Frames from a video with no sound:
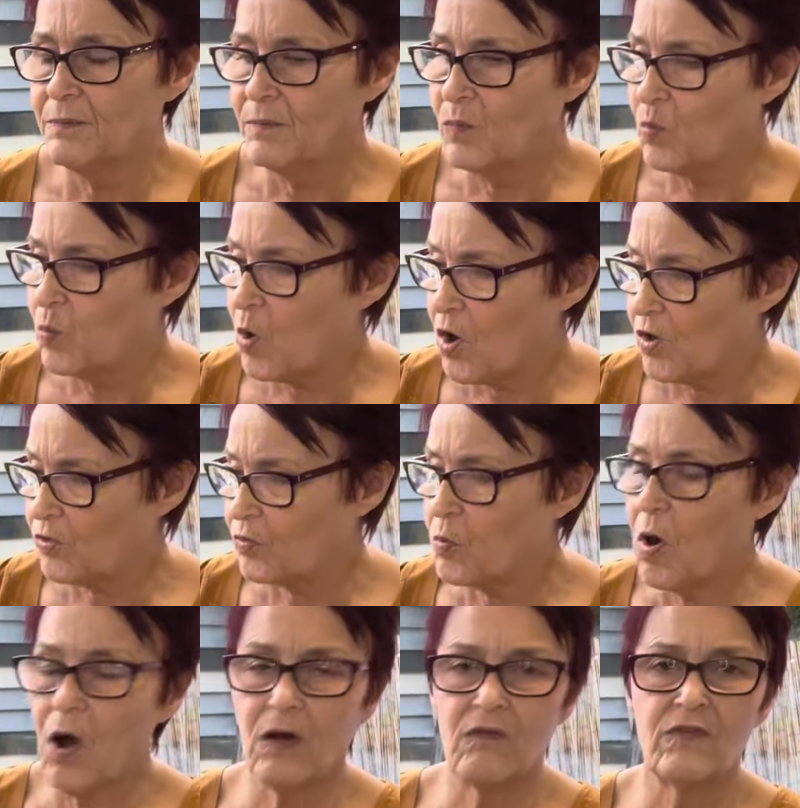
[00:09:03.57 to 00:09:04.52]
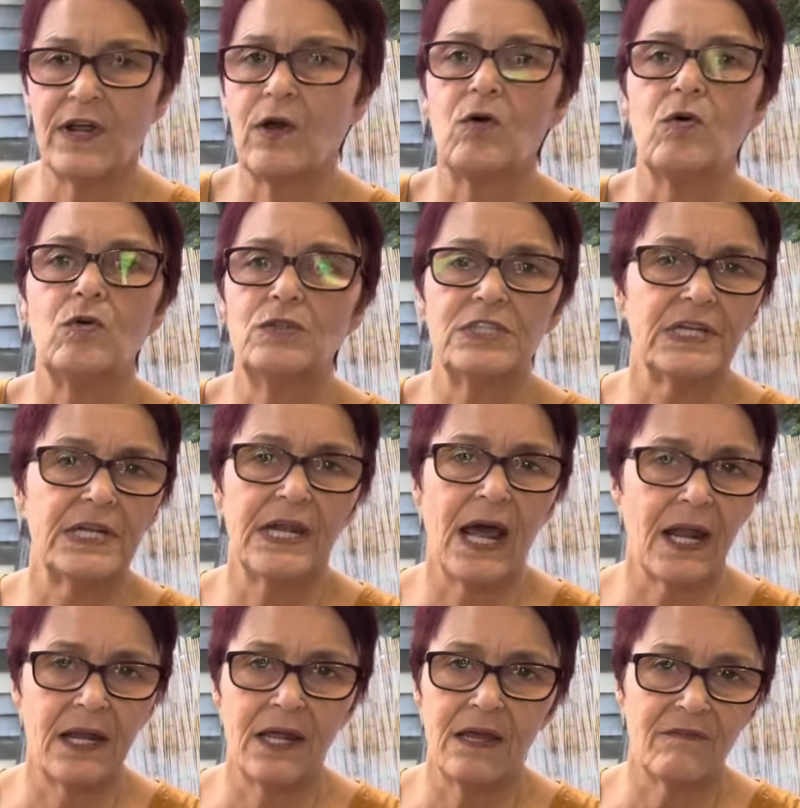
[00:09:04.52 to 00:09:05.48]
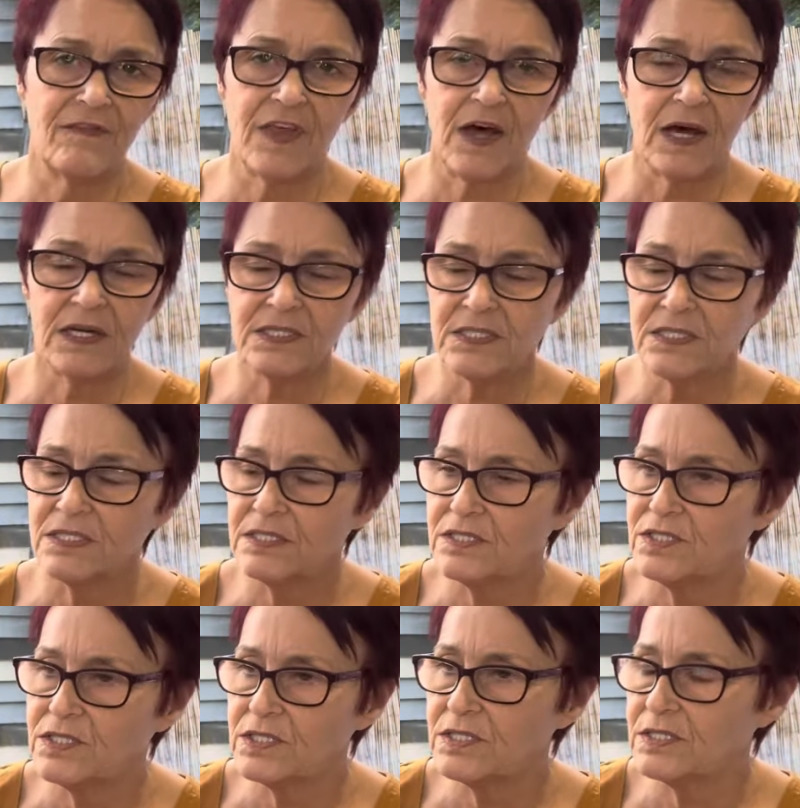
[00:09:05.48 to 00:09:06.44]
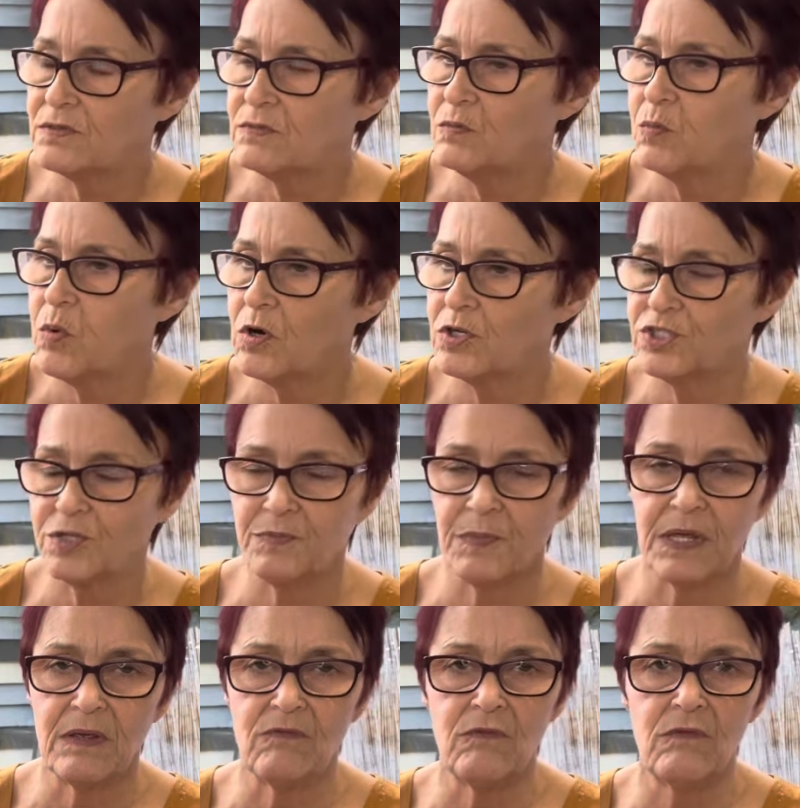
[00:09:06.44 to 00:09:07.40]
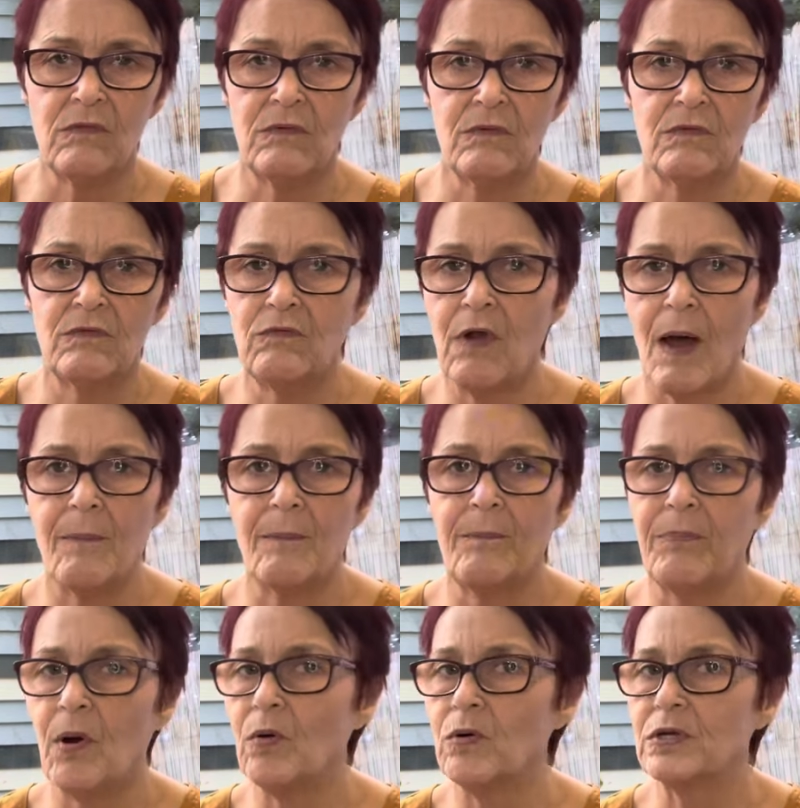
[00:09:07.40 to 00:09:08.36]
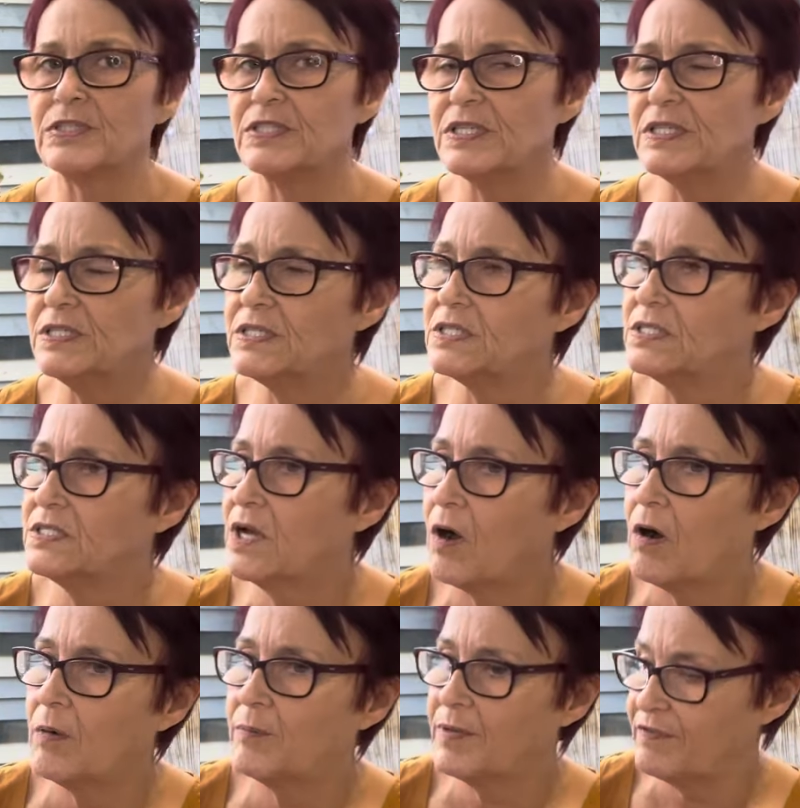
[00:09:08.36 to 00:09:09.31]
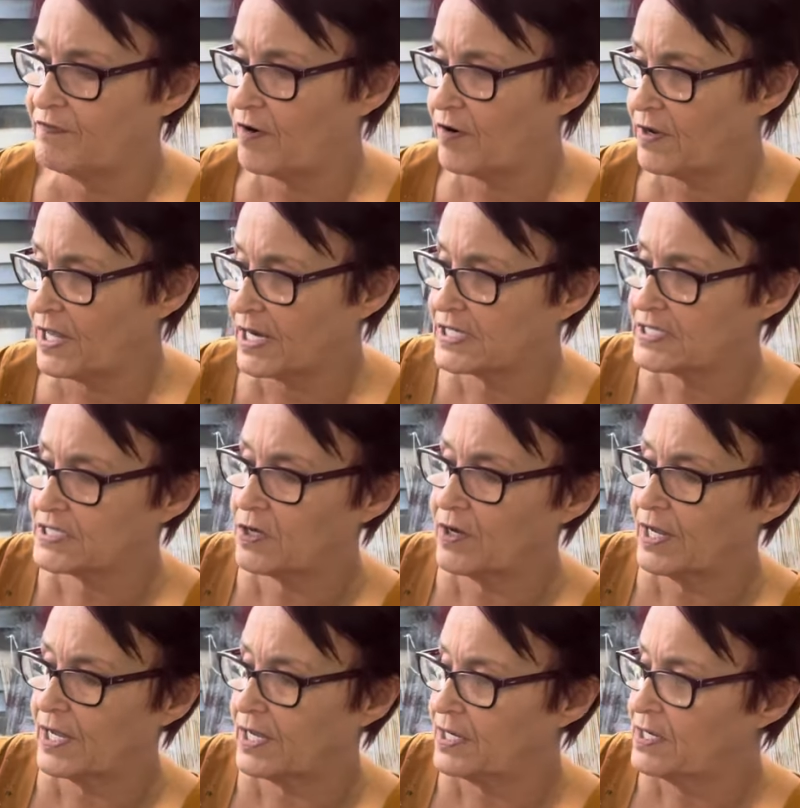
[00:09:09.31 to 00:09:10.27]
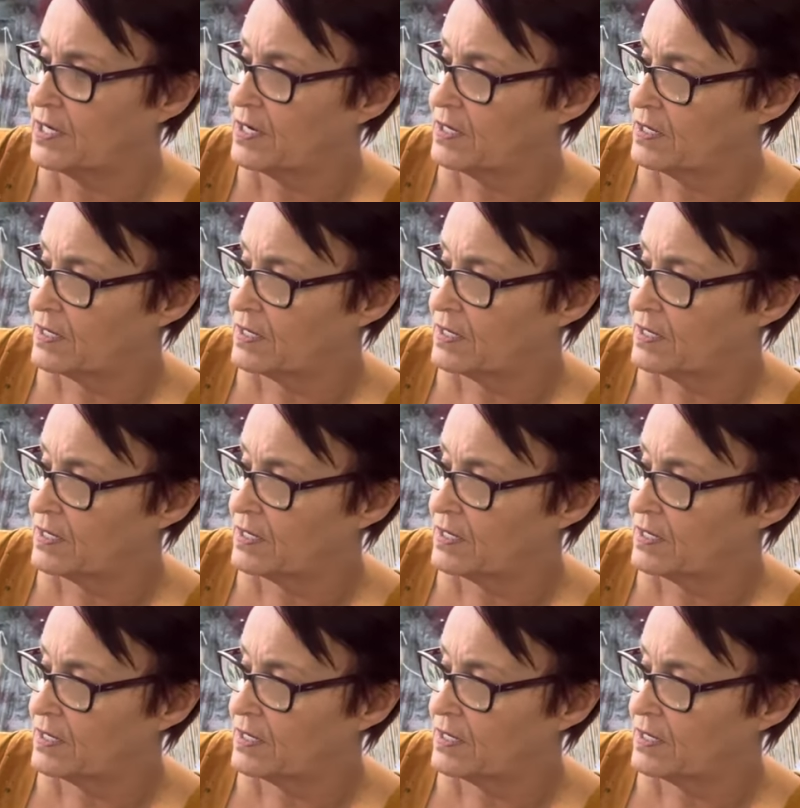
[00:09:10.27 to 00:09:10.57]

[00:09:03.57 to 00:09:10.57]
worthwhile recording any of that. Just watch me wrap boxes. Can't be very exciting.